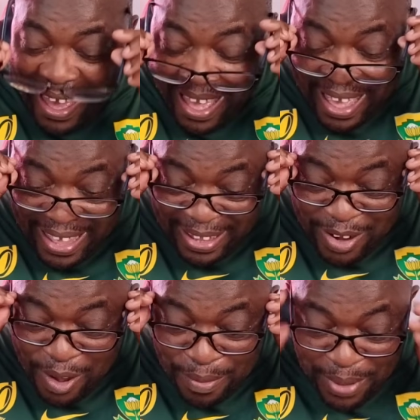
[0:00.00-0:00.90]
I
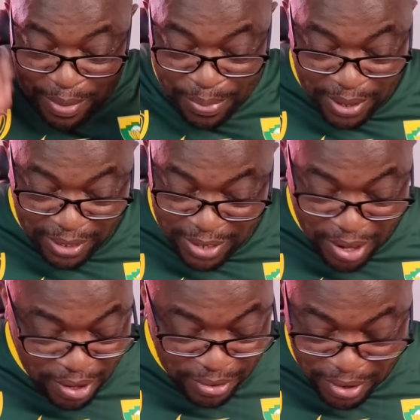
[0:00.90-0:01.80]
know people.
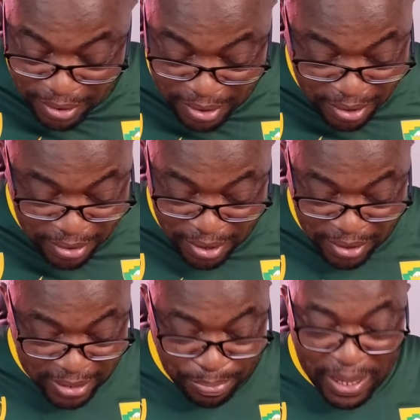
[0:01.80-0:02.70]

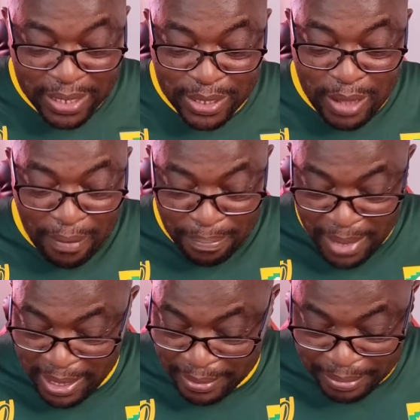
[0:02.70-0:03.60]
No. Please stop
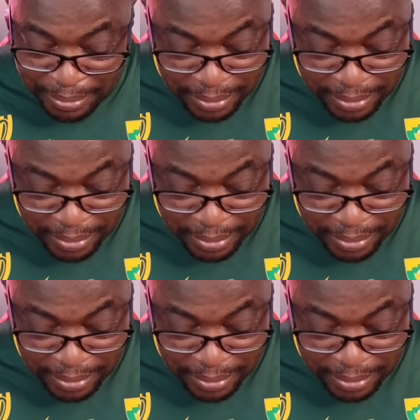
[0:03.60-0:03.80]
me.